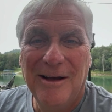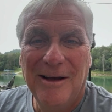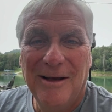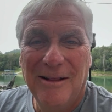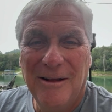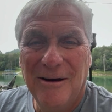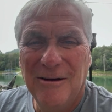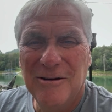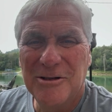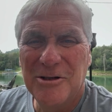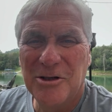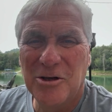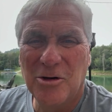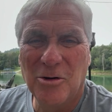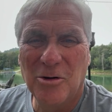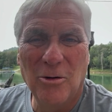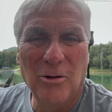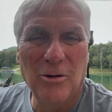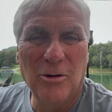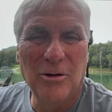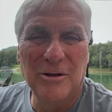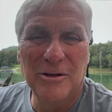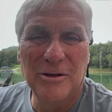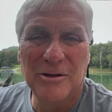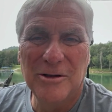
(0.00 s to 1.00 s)
There's
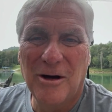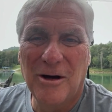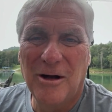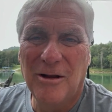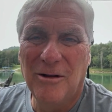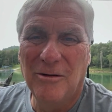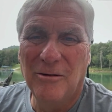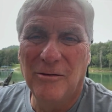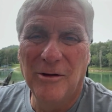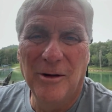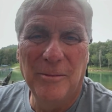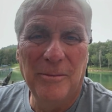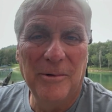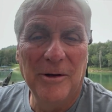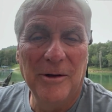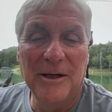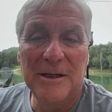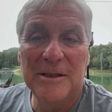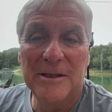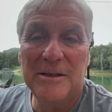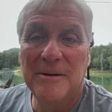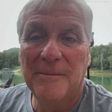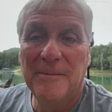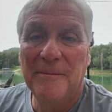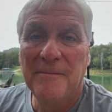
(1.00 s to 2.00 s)
trollers all over the
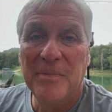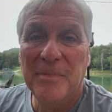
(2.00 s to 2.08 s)
place.